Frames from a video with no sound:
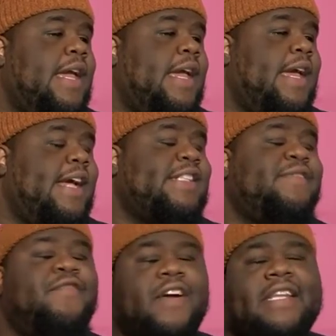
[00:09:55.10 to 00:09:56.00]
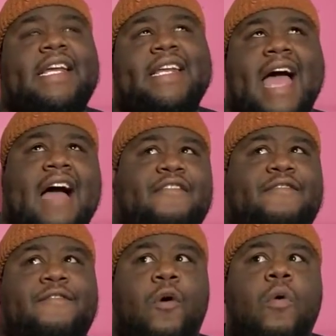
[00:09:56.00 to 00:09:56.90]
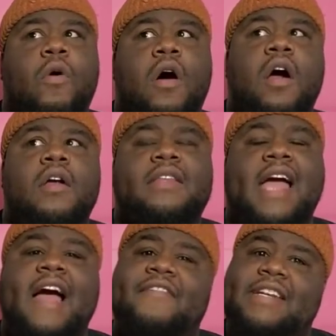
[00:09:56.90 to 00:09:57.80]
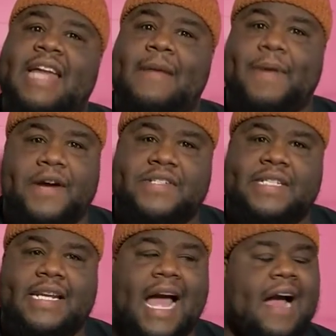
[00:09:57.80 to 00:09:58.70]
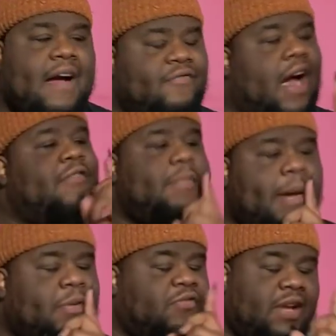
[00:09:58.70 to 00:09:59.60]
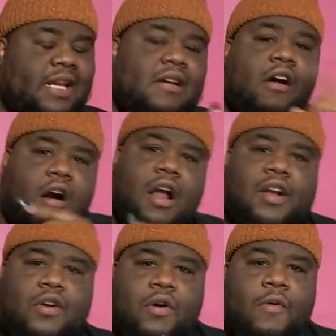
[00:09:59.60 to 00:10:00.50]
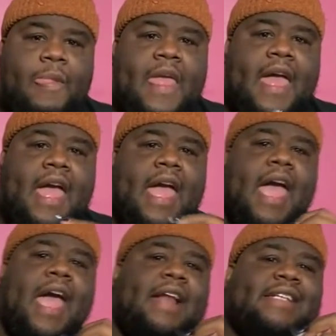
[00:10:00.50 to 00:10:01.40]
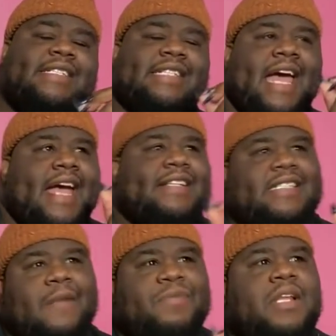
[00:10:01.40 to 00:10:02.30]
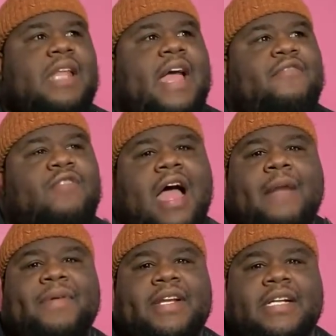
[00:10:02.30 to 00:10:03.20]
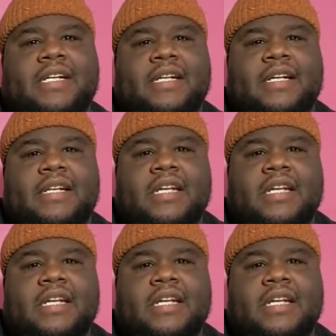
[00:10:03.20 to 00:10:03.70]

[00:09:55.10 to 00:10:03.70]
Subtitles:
is really not for the everyday person. I remember reading an article, and it said something like Robinhood